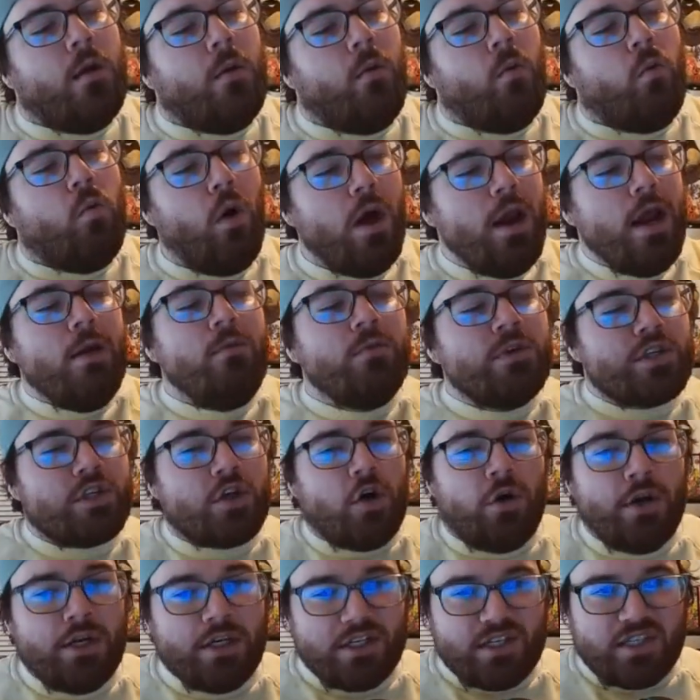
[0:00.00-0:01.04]
What I was
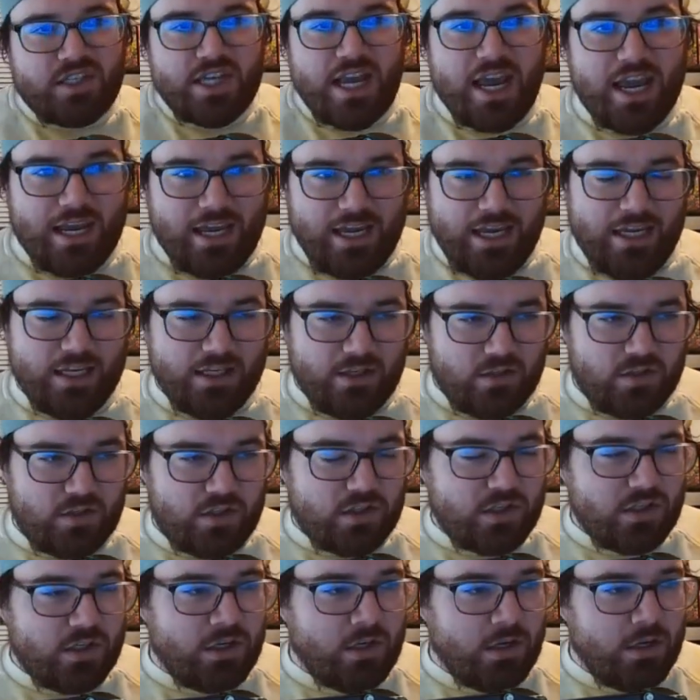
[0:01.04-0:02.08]
going to say
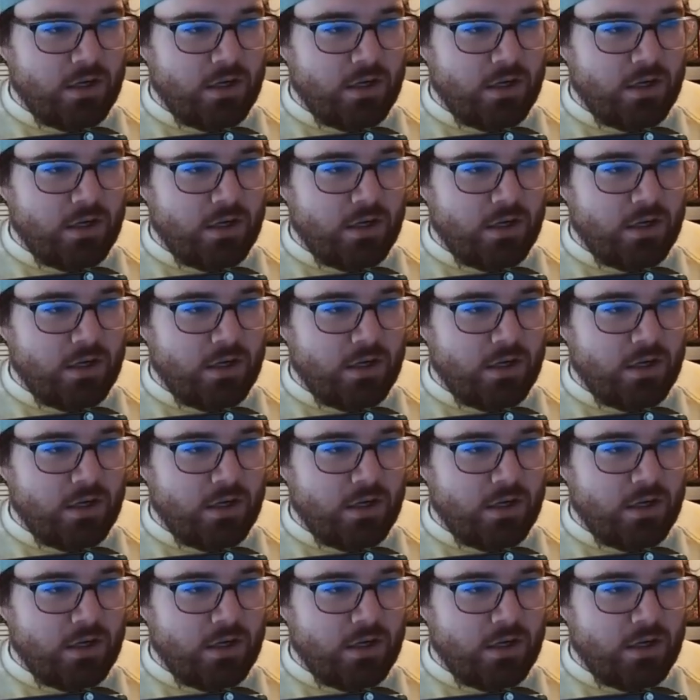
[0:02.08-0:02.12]
is,